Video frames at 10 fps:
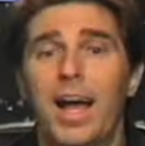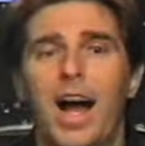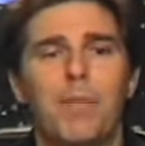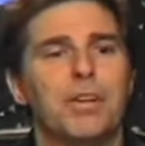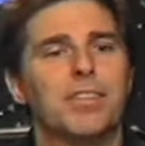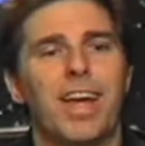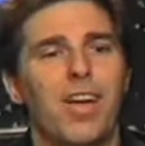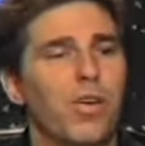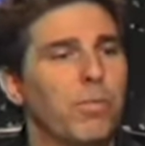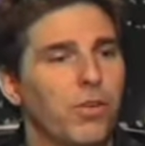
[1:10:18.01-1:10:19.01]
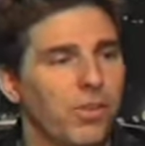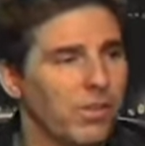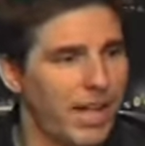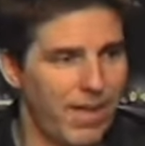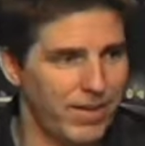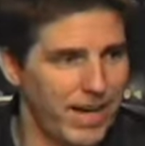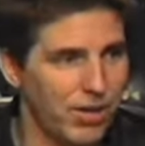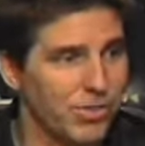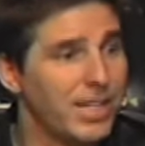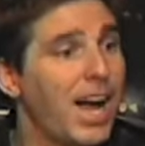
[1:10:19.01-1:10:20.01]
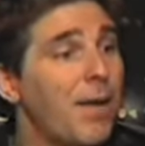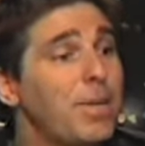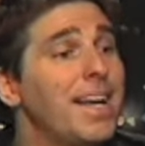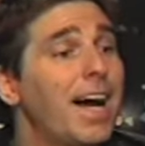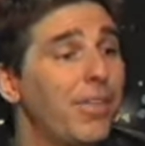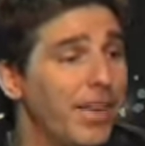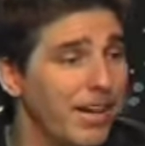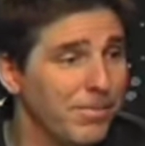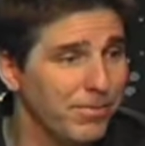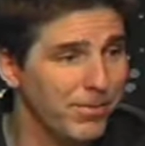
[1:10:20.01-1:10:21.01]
I'm a terrible navigator. She got me down there,